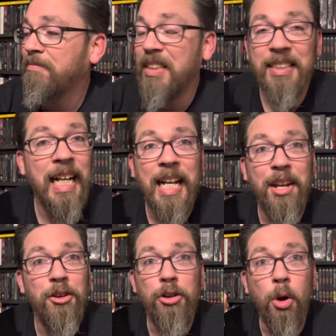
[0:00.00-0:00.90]
This guy
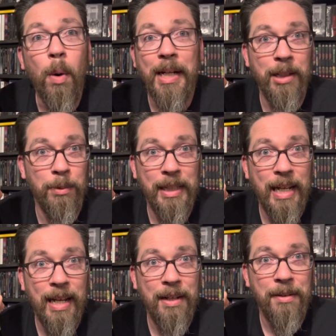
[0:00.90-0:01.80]
had no idea what he
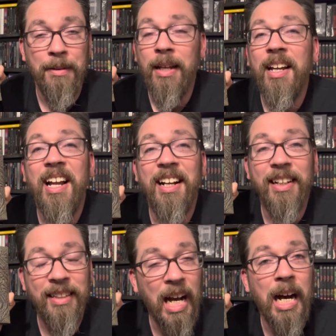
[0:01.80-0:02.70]
had, and
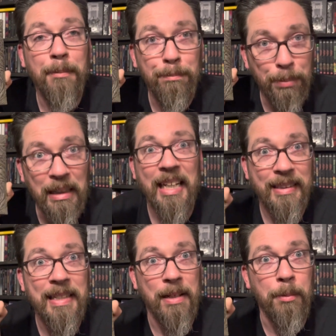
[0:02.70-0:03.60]
God
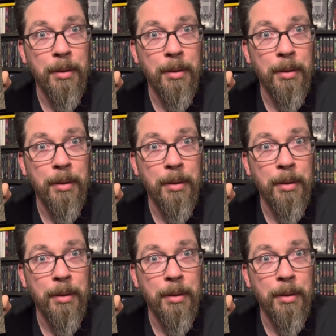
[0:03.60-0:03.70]
bless him.